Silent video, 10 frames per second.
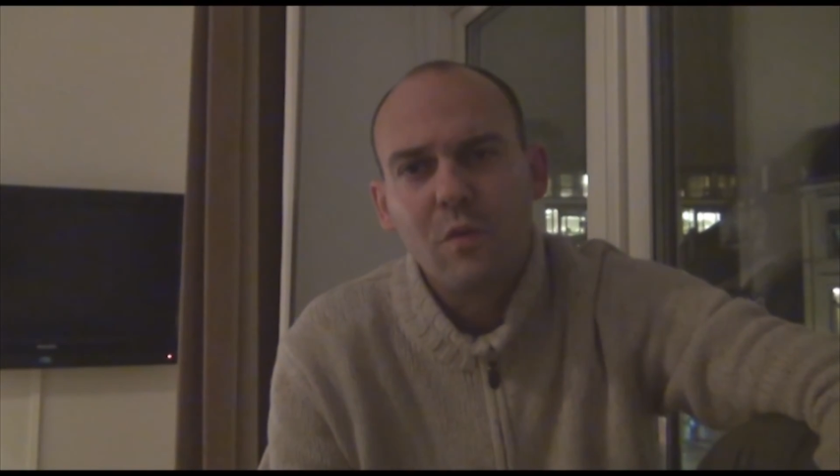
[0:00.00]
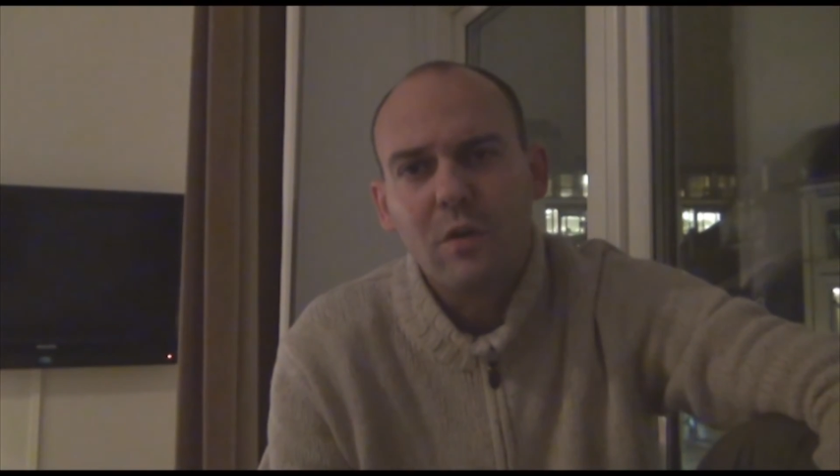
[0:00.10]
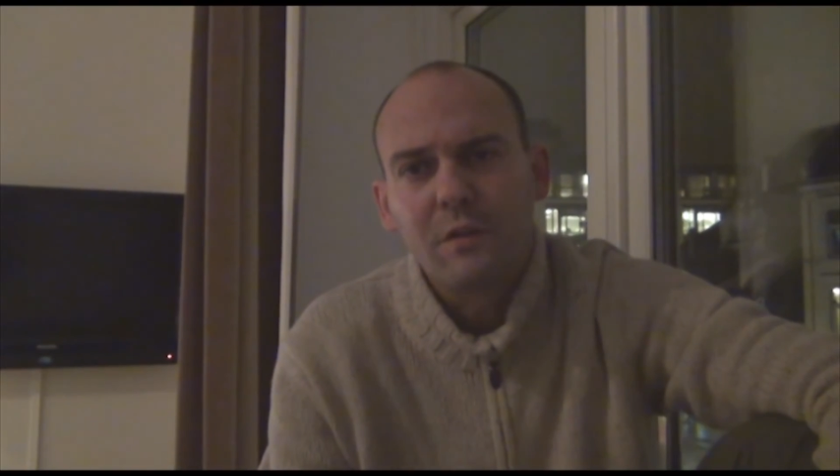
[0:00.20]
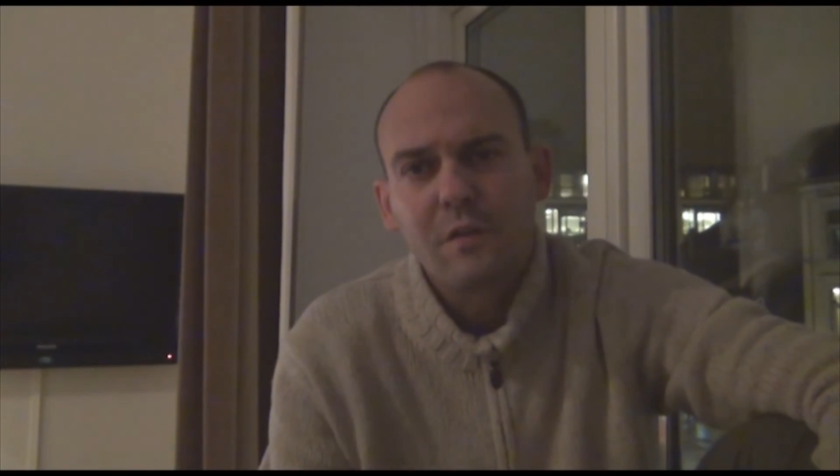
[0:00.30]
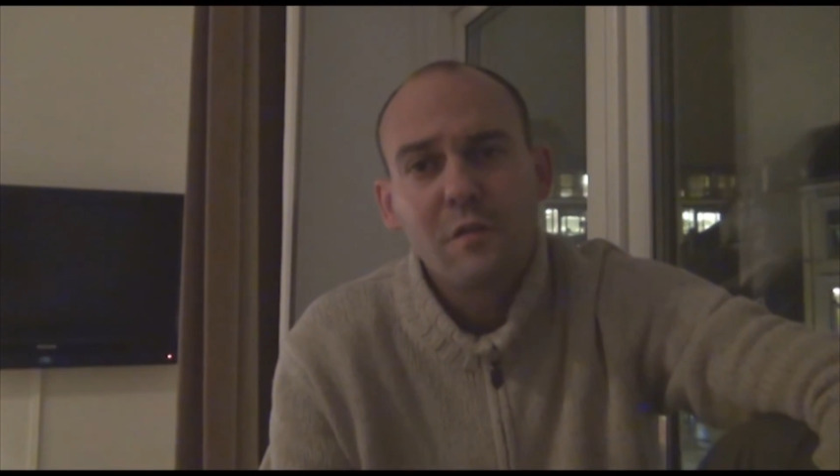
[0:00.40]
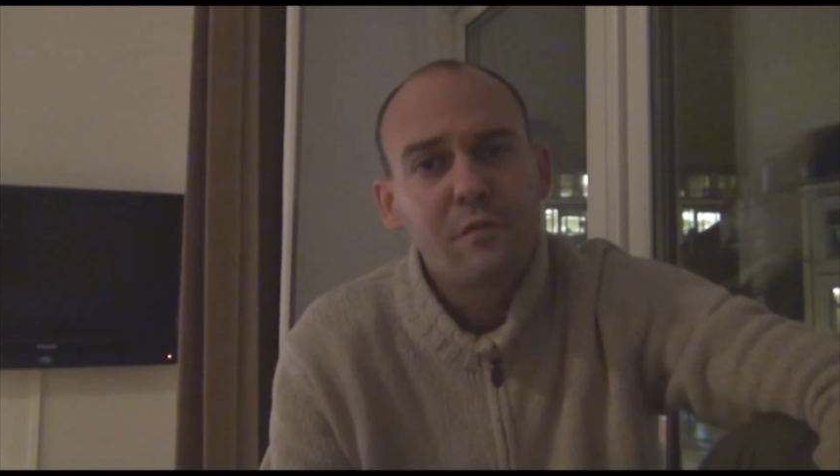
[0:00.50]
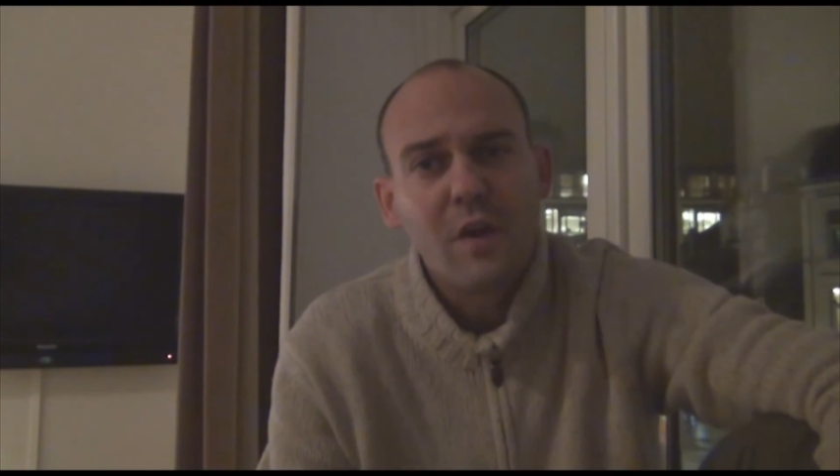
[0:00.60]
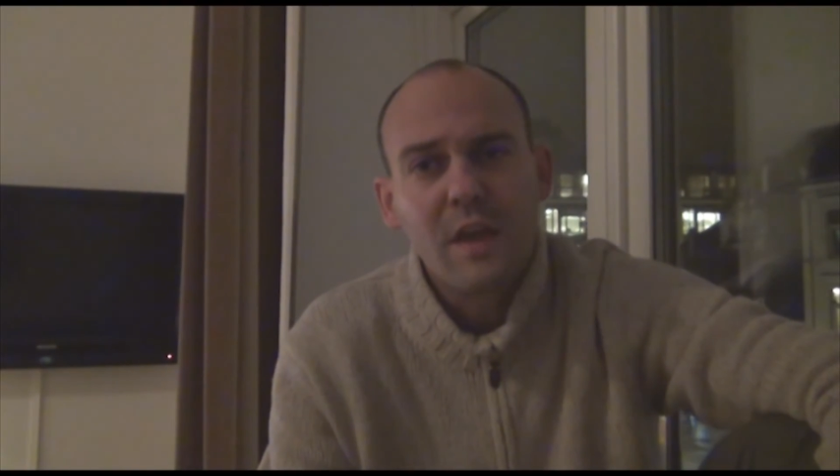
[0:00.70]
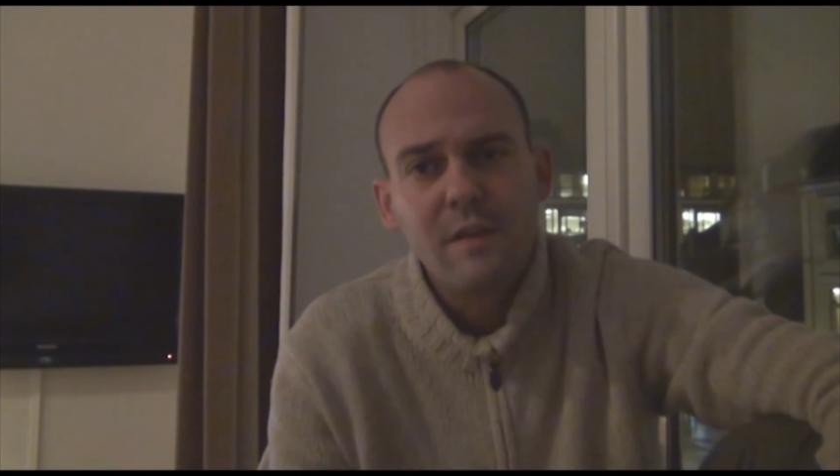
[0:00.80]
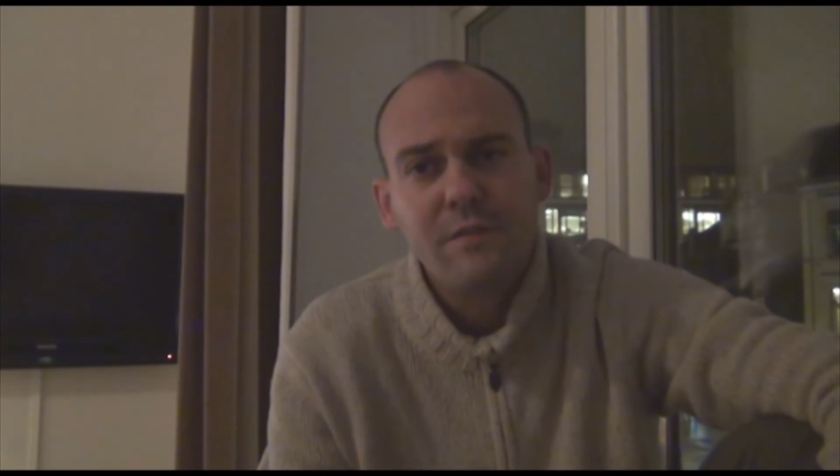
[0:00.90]
world
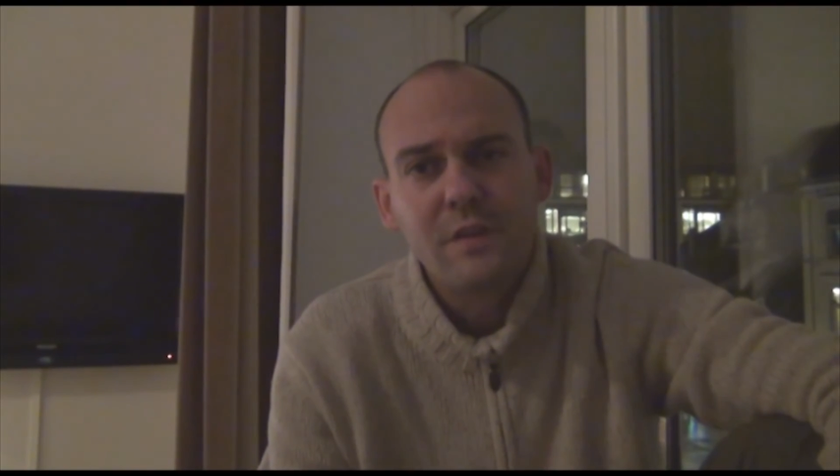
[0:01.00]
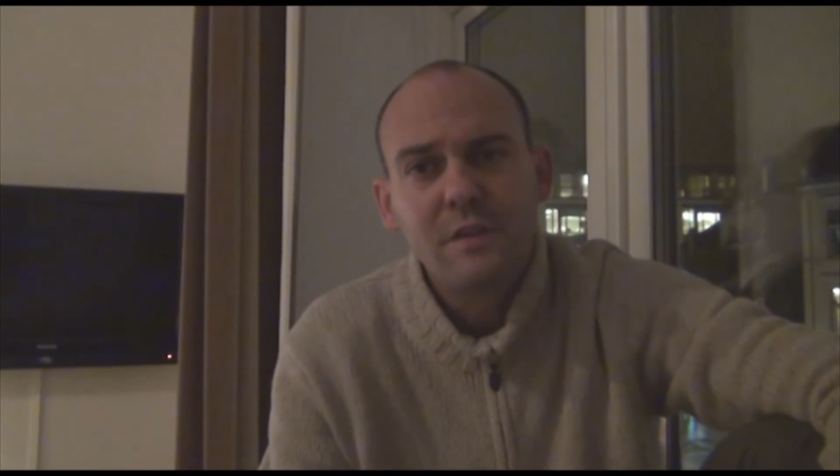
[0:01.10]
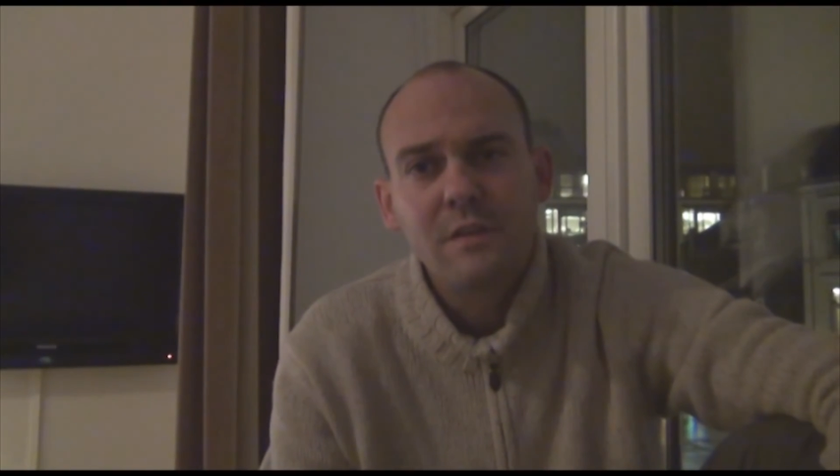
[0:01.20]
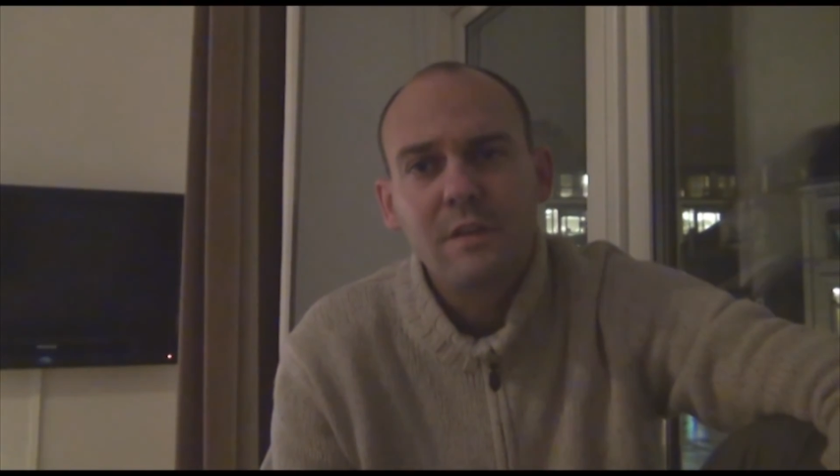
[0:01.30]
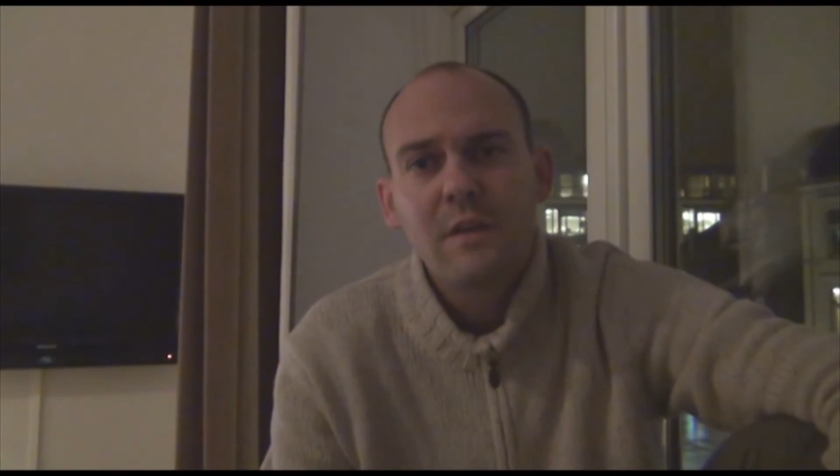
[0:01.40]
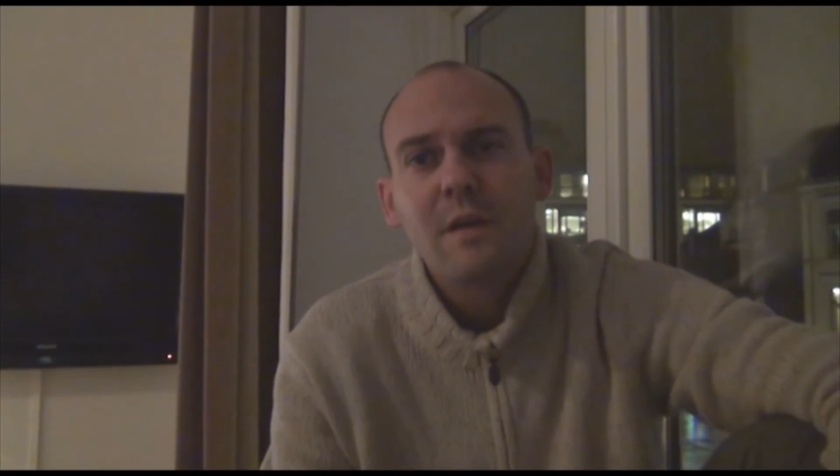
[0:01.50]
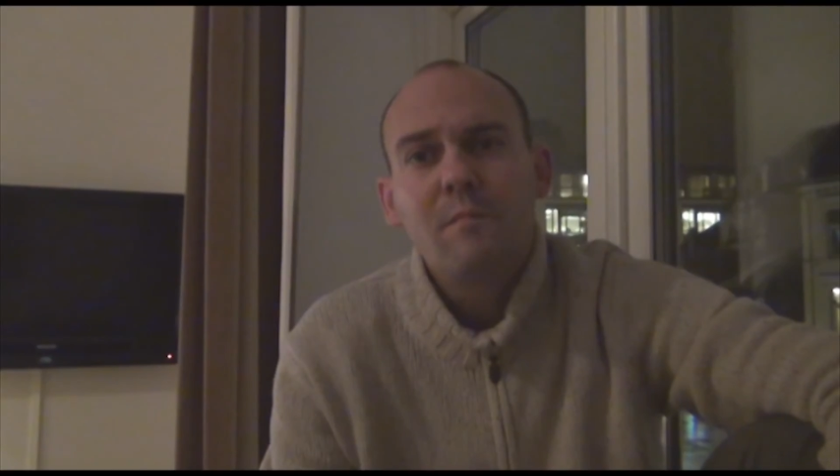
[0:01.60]
for avian,